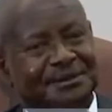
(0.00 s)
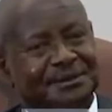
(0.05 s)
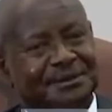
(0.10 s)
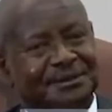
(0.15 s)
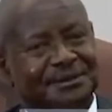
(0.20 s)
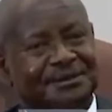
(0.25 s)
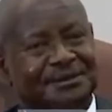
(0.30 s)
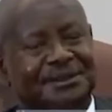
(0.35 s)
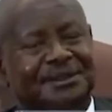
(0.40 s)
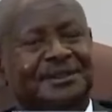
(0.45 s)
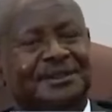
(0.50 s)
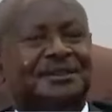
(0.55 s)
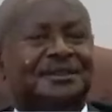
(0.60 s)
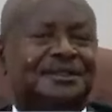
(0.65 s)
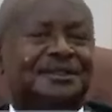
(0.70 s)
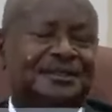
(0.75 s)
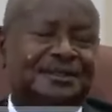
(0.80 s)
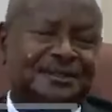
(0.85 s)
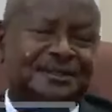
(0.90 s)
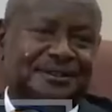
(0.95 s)

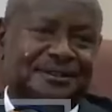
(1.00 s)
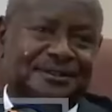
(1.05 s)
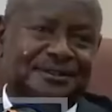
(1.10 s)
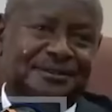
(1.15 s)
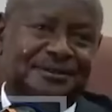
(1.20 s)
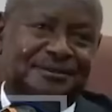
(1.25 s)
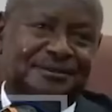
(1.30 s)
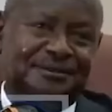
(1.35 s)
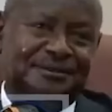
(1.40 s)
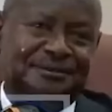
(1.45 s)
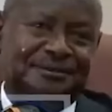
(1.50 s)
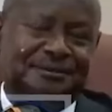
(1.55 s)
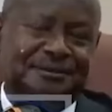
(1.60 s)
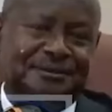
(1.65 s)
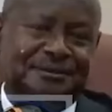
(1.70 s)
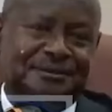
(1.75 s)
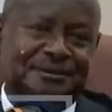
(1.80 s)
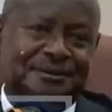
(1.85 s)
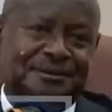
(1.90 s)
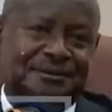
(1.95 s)
then
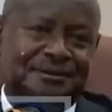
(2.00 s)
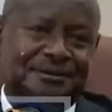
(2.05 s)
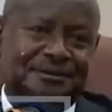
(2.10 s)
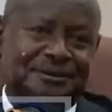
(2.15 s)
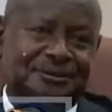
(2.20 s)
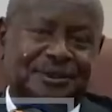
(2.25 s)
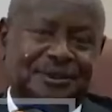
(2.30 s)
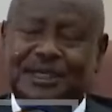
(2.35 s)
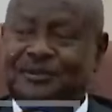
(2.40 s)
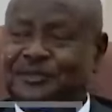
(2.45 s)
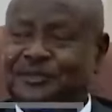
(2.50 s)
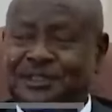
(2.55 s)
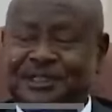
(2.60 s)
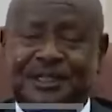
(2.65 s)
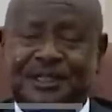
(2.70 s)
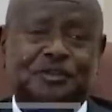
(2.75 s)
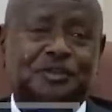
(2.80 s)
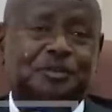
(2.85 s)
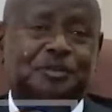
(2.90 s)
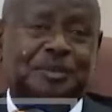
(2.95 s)
we have
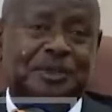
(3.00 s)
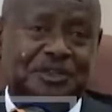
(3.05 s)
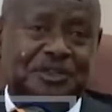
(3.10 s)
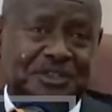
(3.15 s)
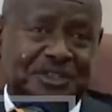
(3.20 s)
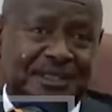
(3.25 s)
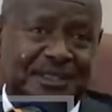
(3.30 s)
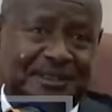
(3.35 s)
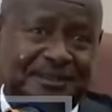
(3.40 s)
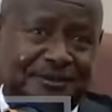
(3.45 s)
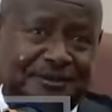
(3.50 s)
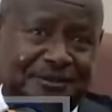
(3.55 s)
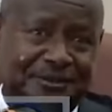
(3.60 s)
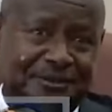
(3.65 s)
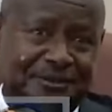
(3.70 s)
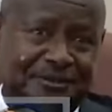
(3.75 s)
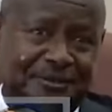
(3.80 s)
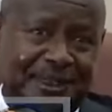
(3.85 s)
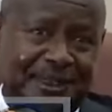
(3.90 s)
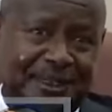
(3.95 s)
enough space here to
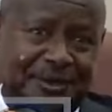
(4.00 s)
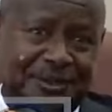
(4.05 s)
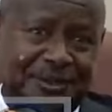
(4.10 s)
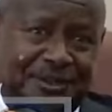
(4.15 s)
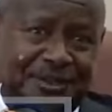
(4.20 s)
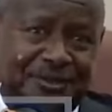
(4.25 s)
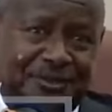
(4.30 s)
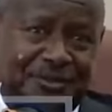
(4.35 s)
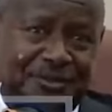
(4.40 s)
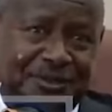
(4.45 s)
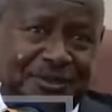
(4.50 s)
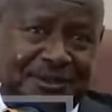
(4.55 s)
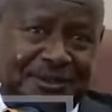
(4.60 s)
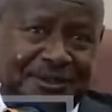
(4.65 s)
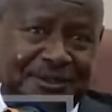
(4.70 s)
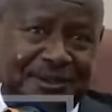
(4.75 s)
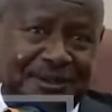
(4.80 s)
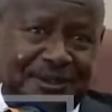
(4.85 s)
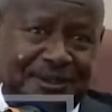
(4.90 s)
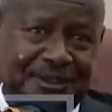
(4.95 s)
live by ourselves
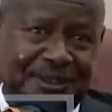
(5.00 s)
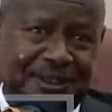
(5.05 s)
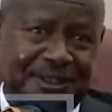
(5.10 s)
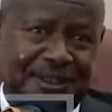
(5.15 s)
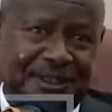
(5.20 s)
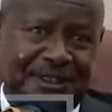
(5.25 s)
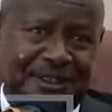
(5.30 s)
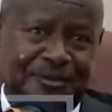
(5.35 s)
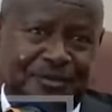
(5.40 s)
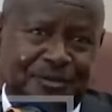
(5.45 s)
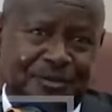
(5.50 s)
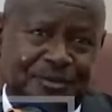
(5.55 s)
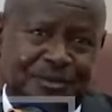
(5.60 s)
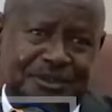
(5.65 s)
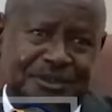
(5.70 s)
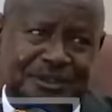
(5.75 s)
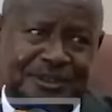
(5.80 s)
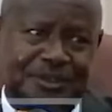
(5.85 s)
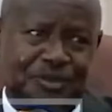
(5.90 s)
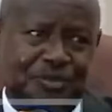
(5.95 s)
and do
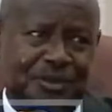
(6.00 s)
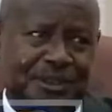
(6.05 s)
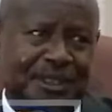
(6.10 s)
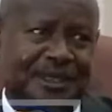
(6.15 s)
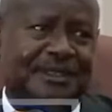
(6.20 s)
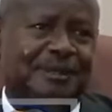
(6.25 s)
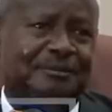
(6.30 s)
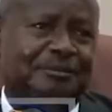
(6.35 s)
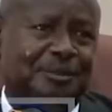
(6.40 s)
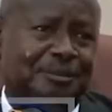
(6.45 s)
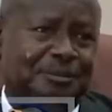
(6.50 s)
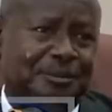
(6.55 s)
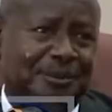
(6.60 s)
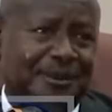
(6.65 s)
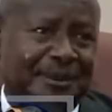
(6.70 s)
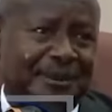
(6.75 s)
business with other people.